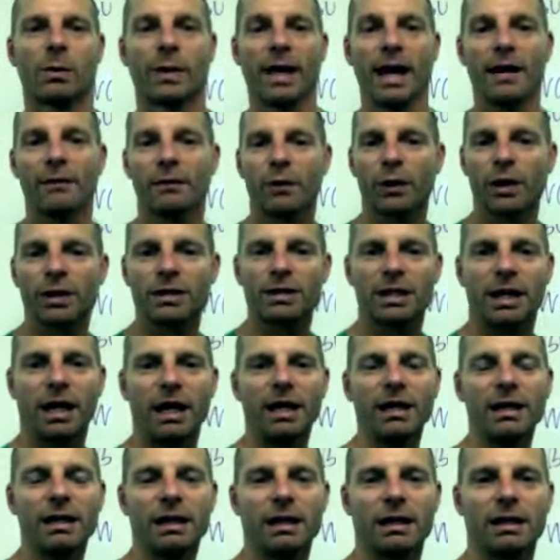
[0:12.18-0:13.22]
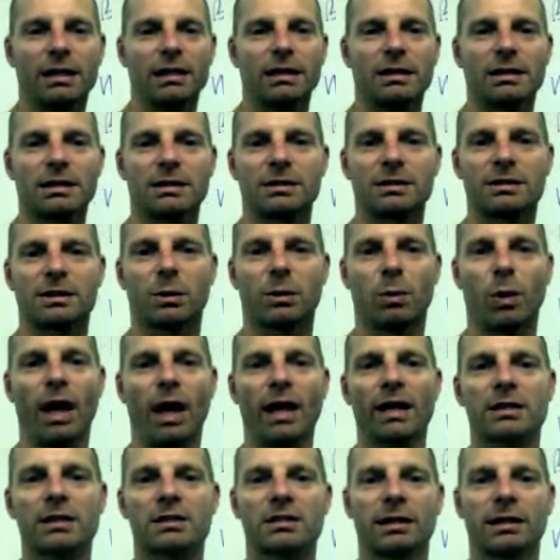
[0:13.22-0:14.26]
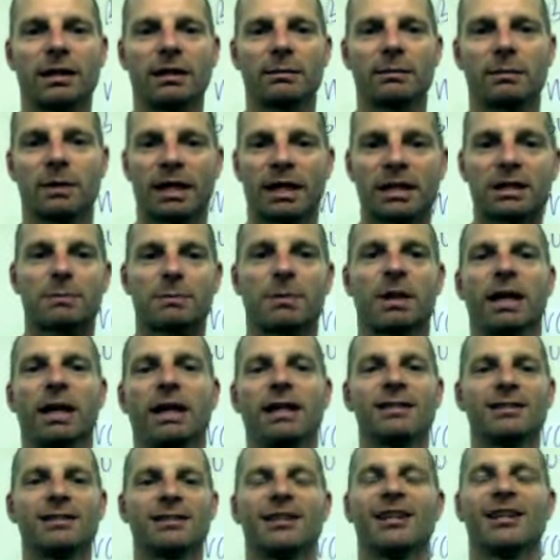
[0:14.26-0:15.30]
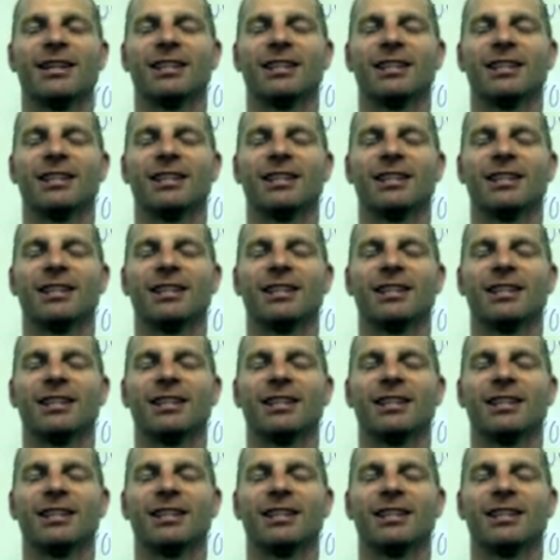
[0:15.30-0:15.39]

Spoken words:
we have for you today is the WOD Explained.